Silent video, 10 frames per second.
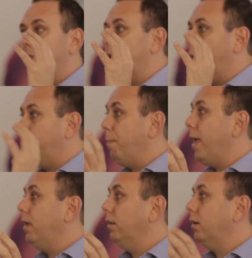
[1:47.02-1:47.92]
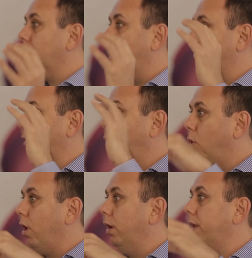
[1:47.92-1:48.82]
The remainder of the
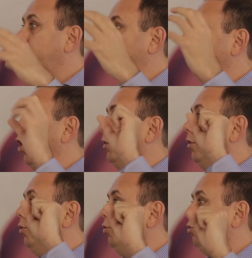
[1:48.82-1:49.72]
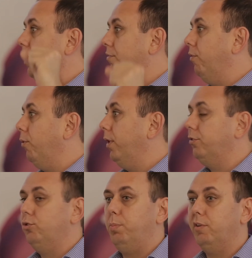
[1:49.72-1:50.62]
water that is not used by
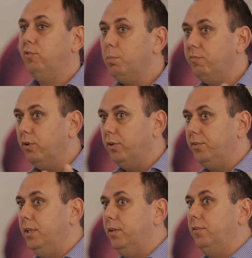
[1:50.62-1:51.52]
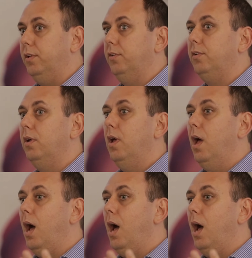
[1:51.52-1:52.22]
forests to perform photosynthesis